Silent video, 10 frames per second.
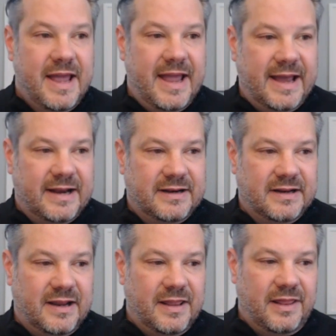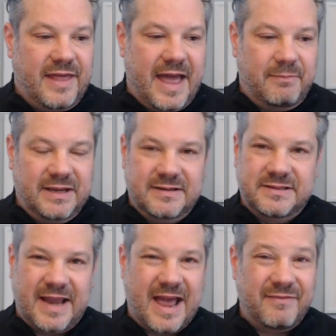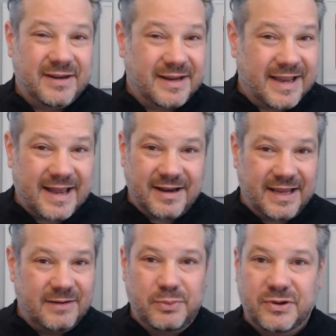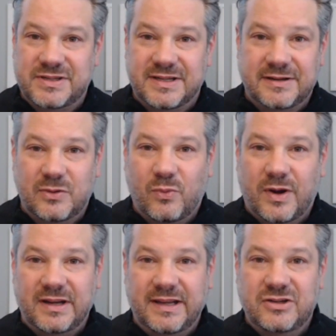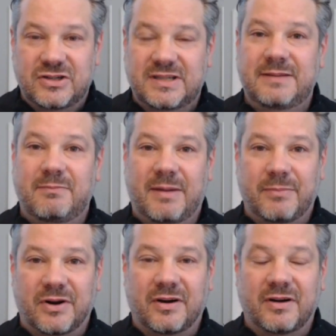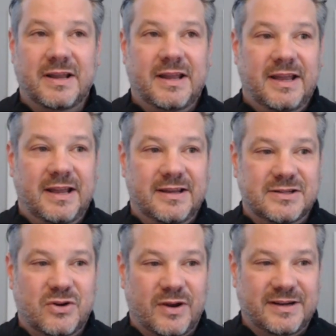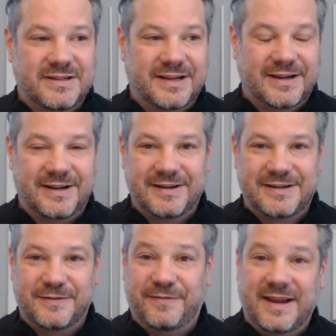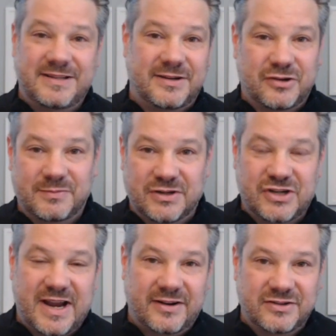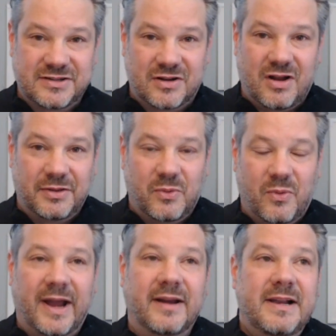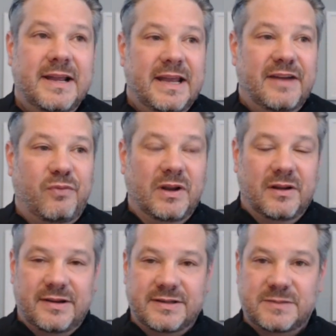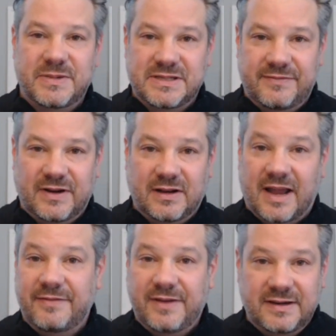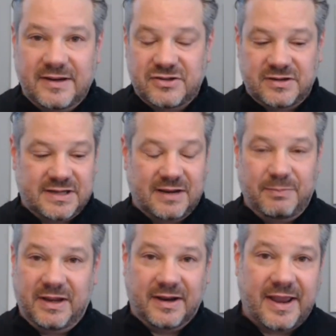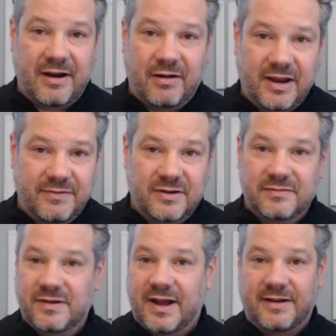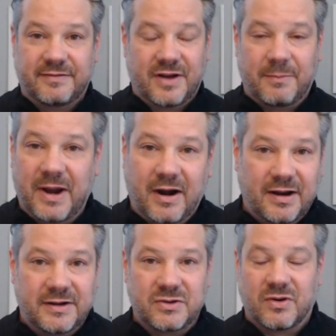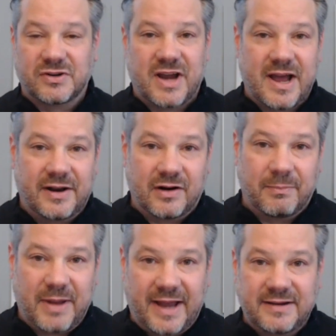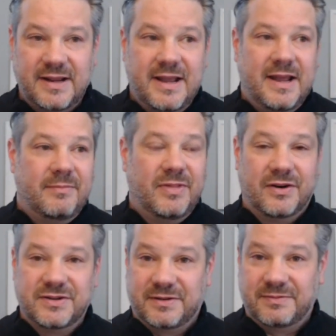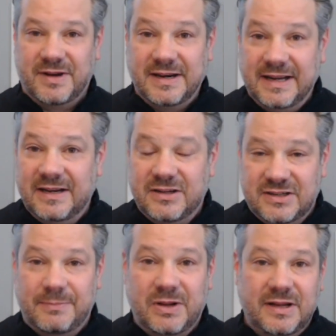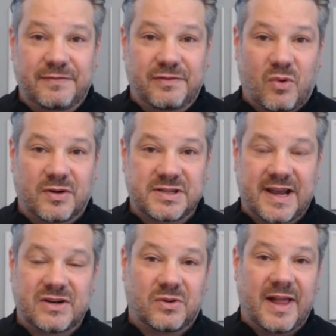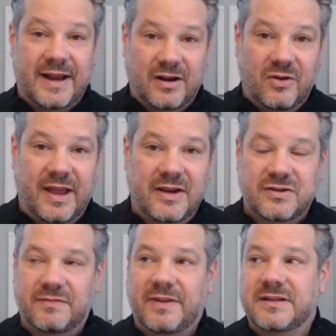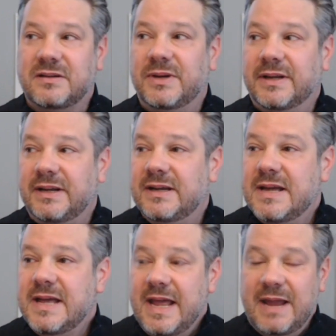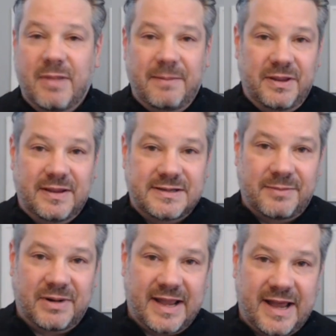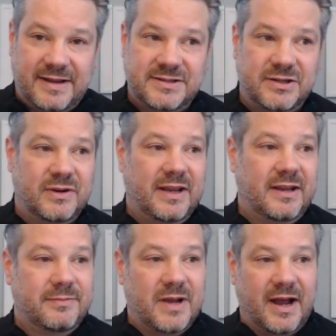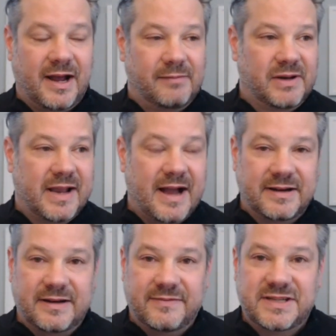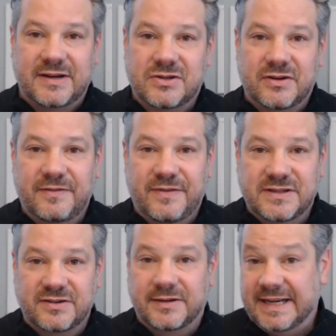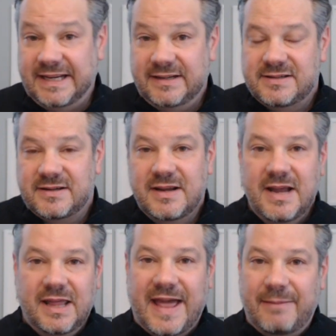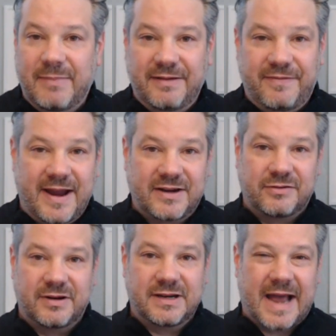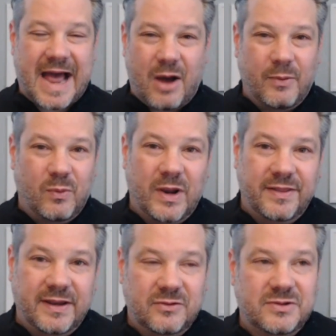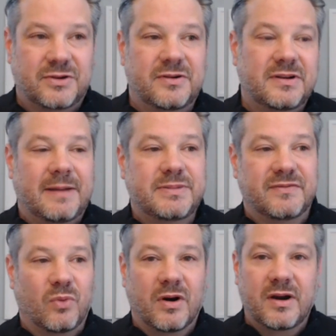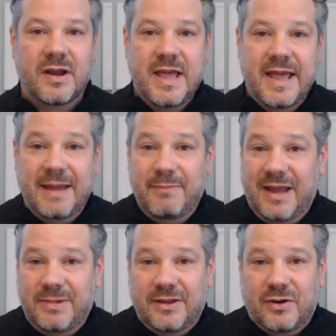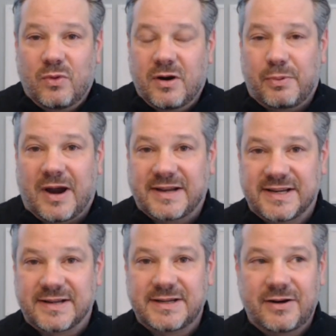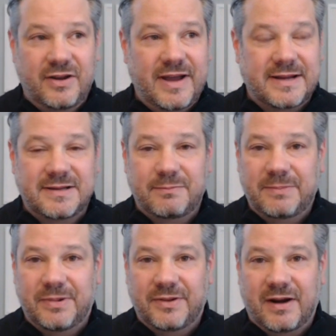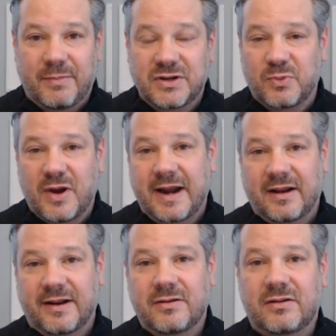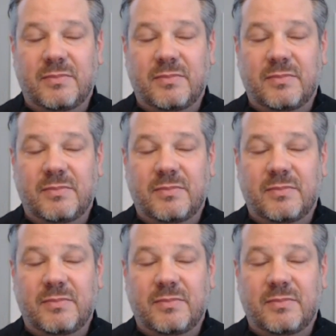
and that means having to get inputs into what each team member is going to to face in terms of challenges along the way. If we look at specific life conditions like being a caregiver of a parent or a child or a pet, there's a, a need typically for more schedule and location flexibility. It might be that somebody has unique uh, cognitive, sensory, physical needs that may factor into how and when they do certain types of work. It may be their work process. You know, you got some people that are much more analytical,